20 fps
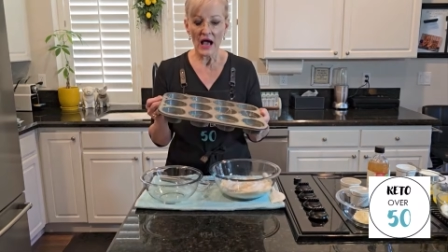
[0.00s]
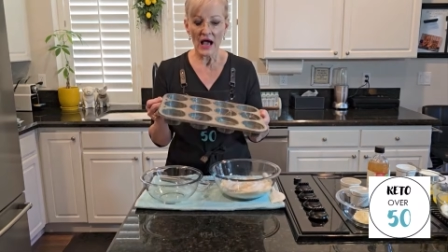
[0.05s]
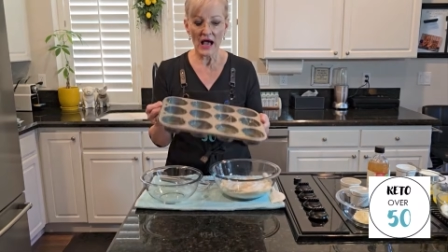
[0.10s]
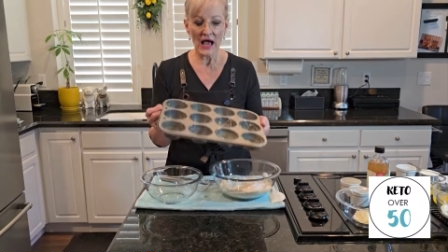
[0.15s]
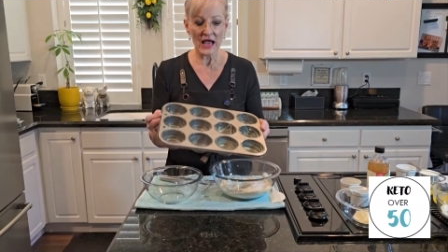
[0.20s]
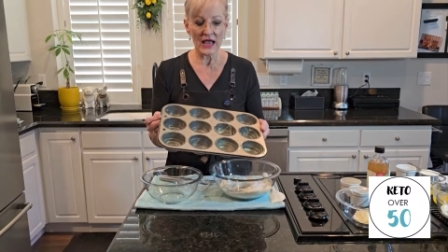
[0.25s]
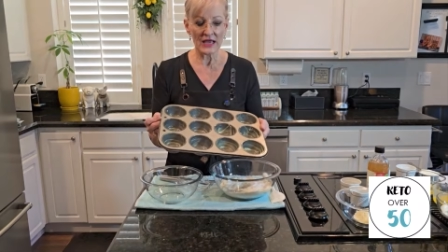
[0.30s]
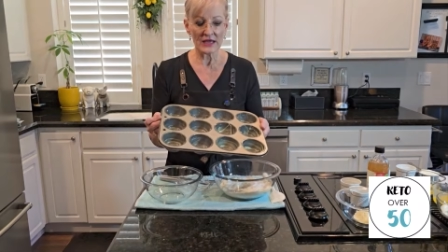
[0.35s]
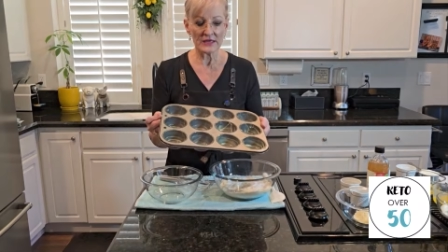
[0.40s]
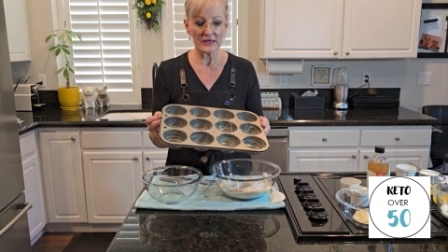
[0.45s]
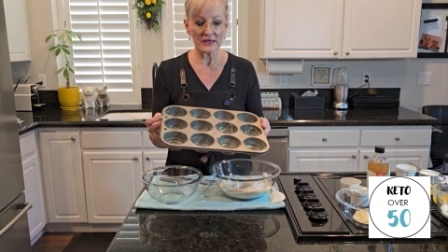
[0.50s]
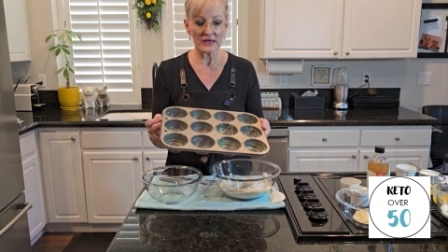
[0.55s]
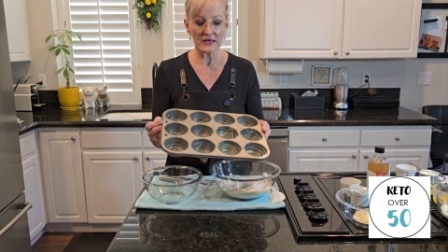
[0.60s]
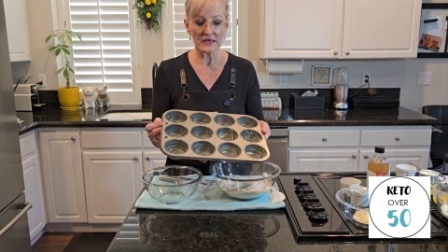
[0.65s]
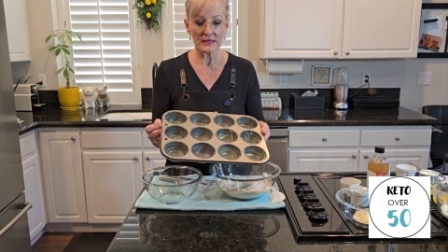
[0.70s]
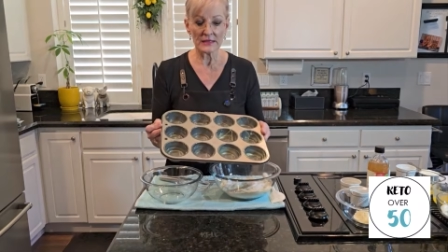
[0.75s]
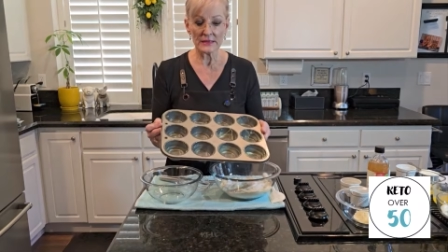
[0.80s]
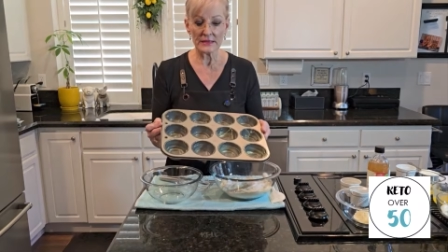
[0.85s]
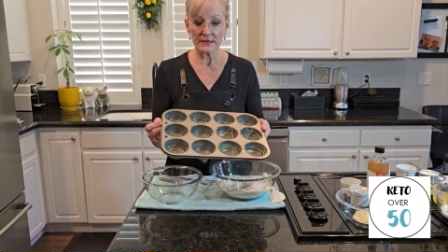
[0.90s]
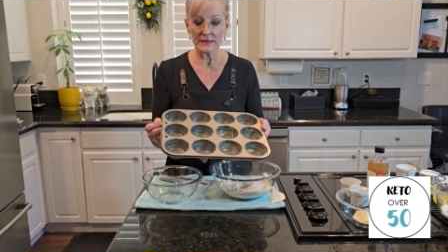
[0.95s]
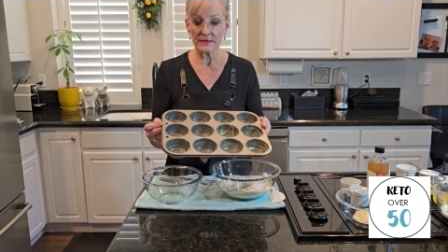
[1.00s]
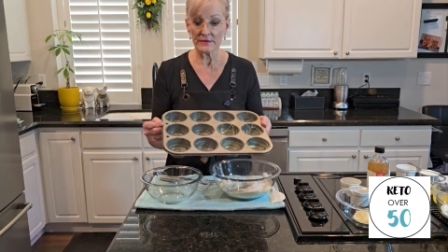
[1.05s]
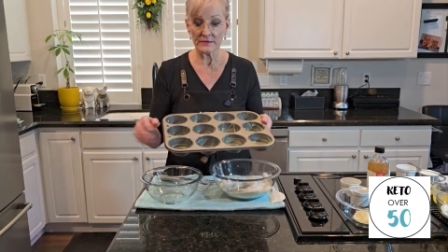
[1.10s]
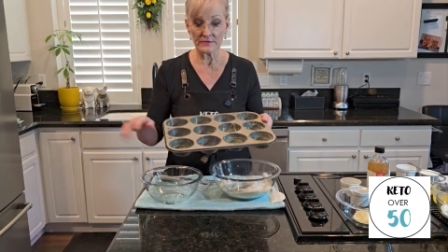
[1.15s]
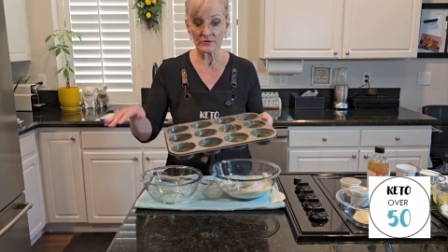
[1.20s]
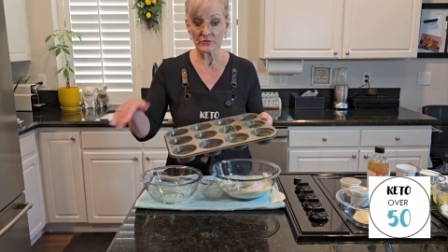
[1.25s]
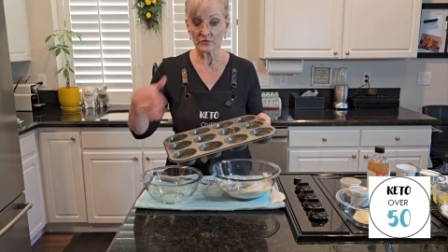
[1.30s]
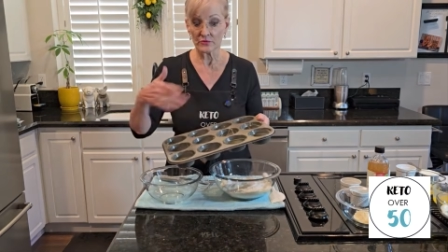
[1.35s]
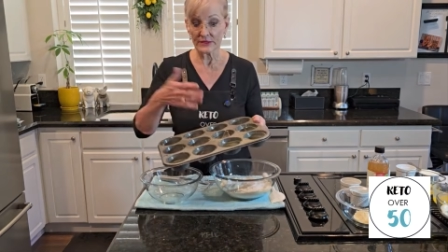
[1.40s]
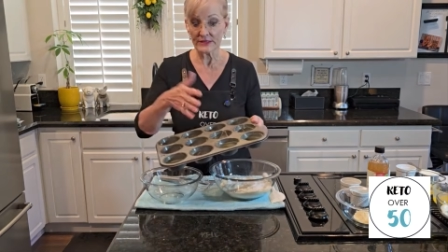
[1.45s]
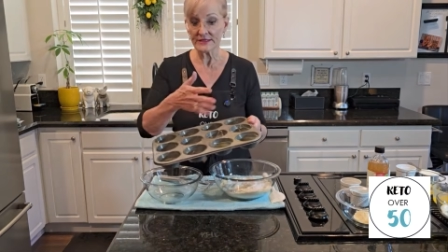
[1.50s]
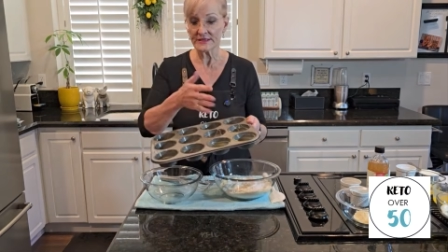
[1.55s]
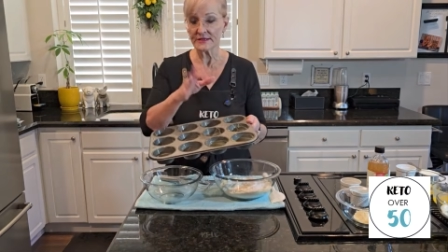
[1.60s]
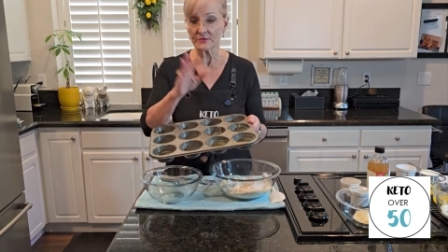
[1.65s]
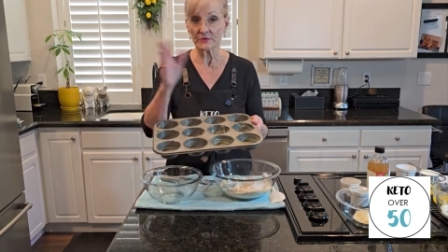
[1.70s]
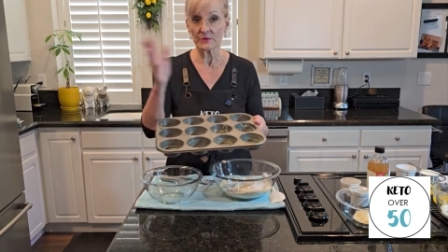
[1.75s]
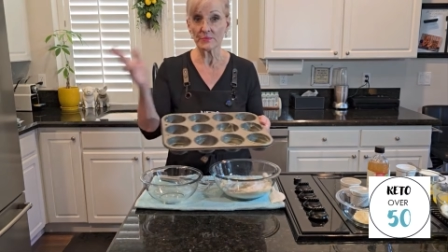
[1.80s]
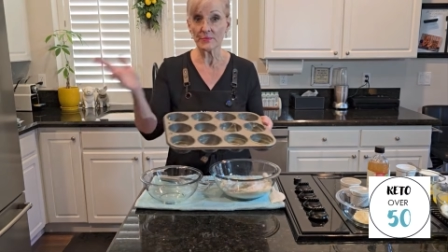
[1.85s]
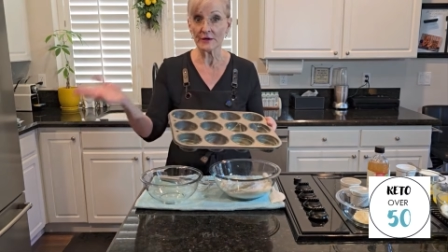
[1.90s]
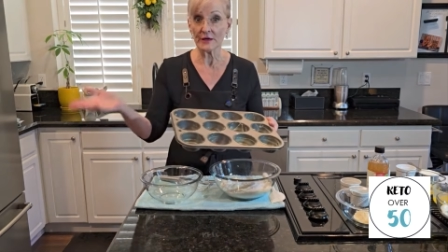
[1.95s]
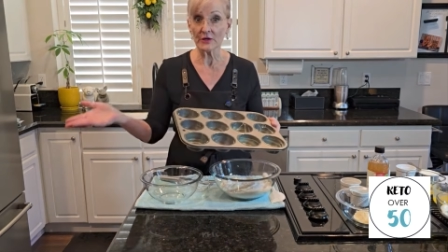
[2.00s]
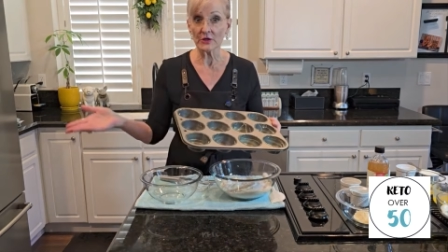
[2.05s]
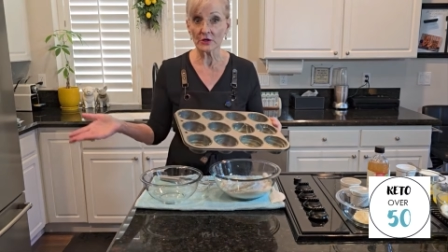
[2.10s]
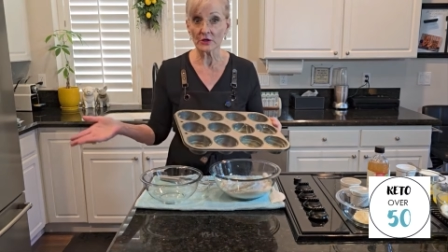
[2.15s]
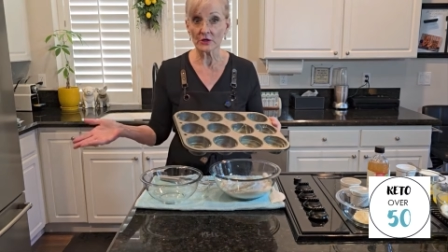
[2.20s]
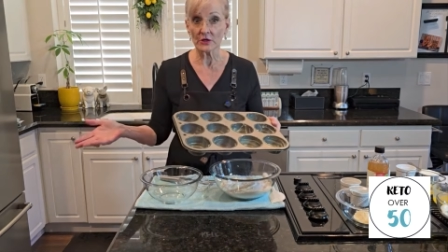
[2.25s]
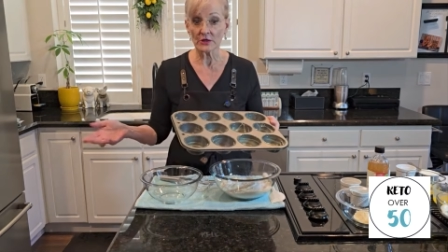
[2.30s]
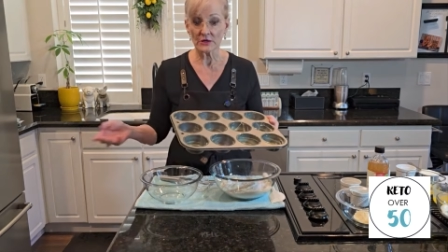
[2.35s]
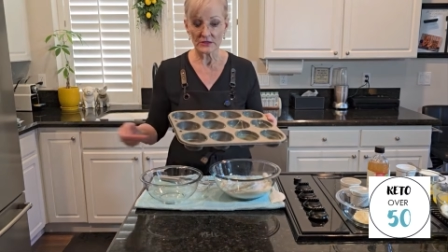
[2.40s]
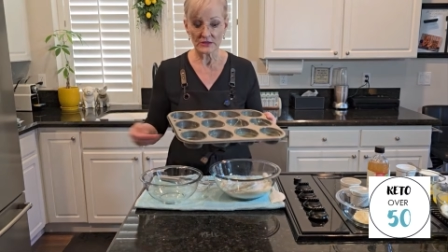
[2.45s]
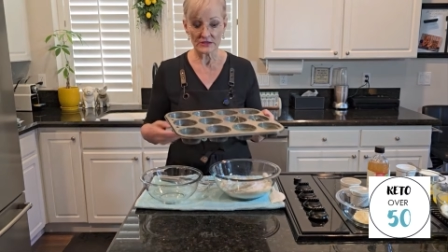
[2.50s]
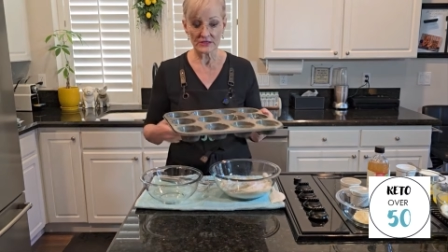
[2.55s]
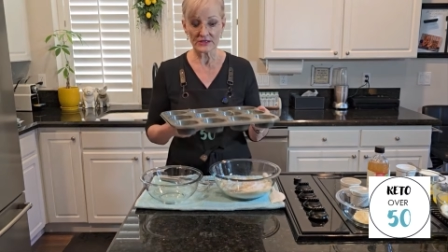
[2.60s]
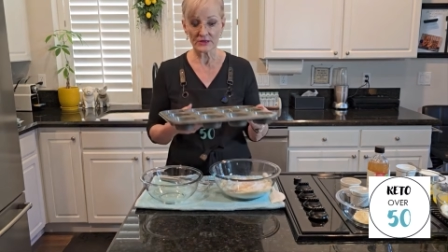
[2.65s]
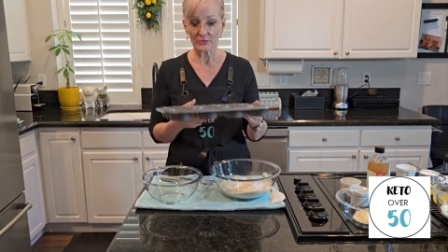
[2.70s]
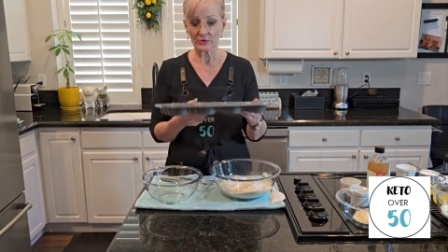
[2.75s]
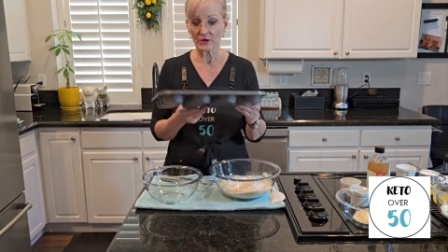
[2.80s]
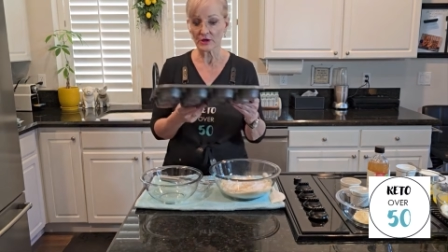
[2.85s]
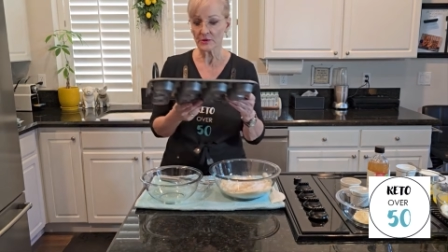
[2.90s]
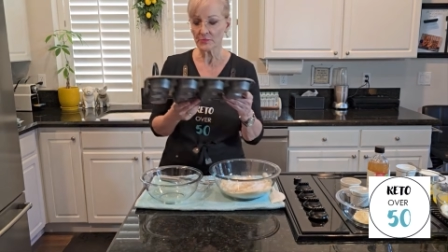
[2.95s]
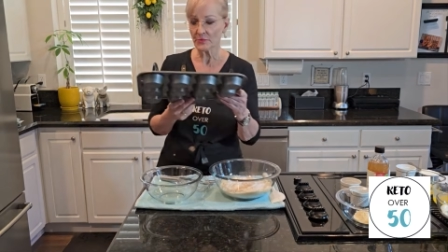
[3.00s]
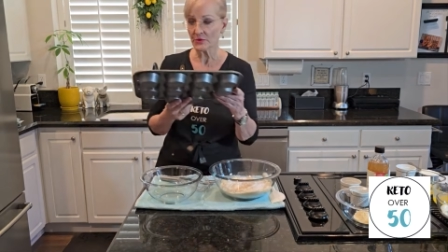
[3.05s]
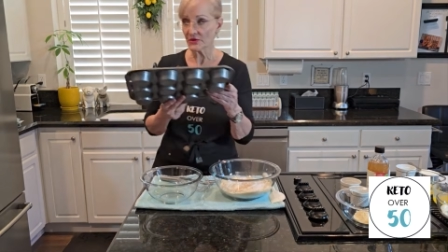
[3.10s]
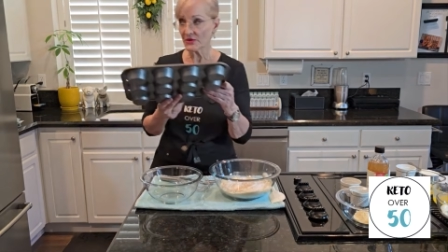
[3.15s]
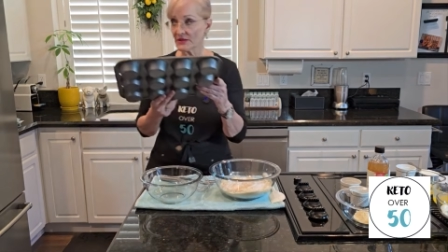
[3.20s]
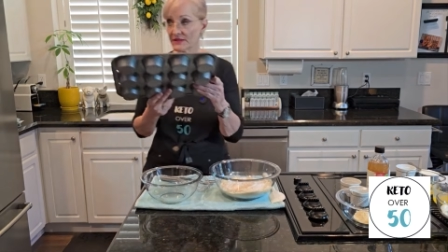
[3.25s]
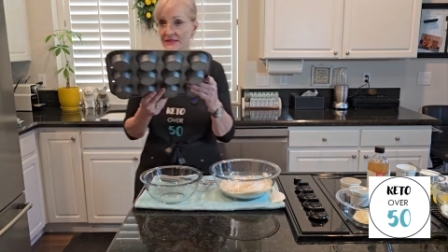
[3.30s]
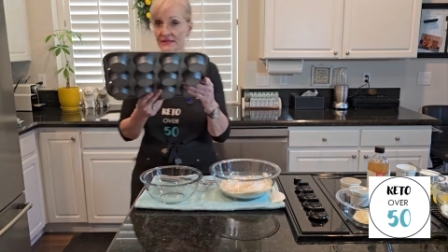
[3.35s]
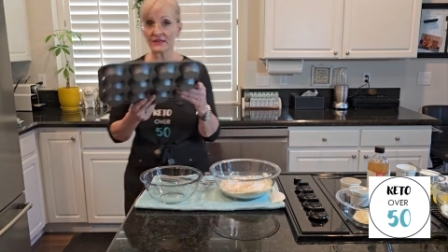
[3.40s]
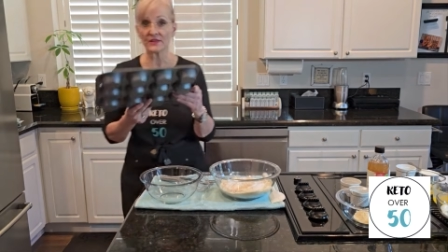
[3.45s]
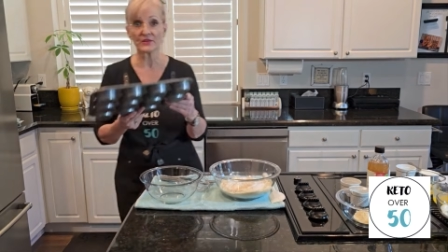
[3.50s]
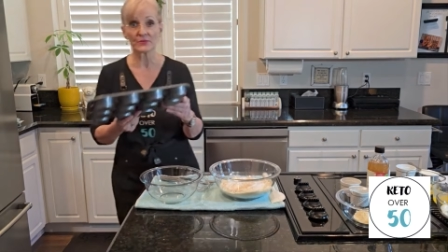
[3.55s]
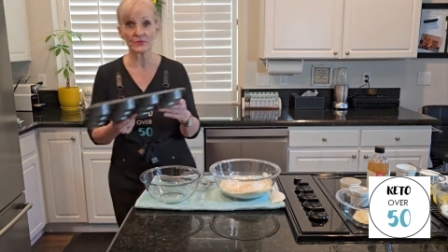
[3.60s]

I greased it with butter. So we're going to put this in